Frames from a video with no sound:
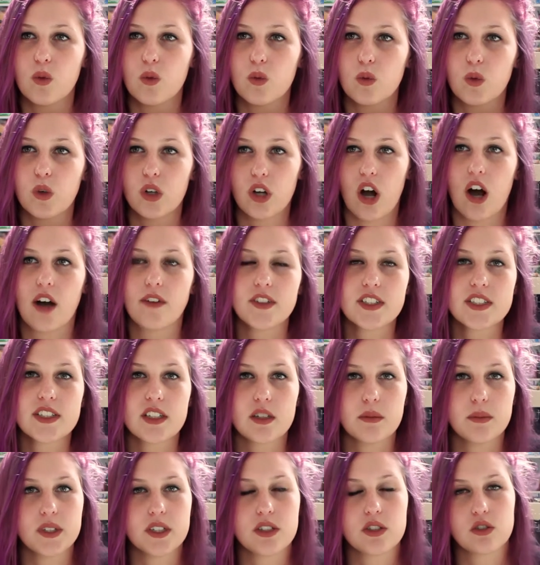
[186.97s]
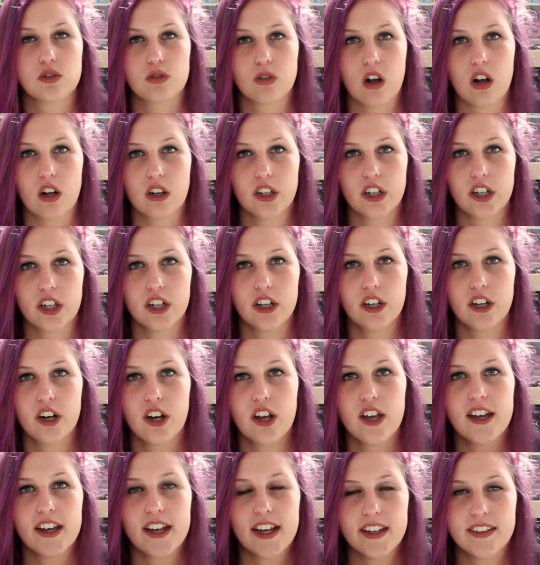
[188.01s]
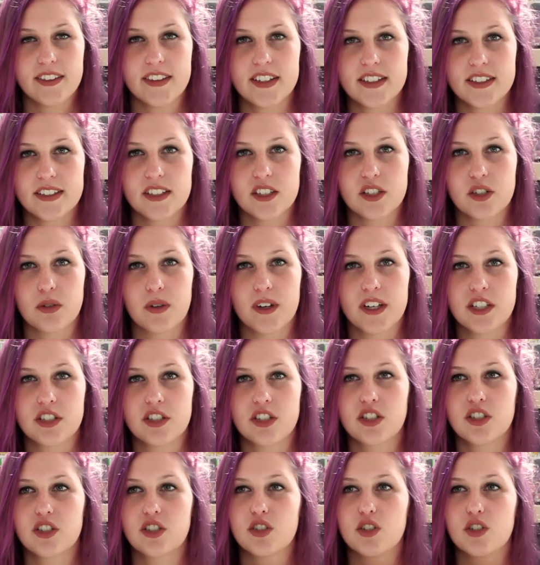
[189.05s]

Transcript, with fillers: would obviously be stronger in this situation.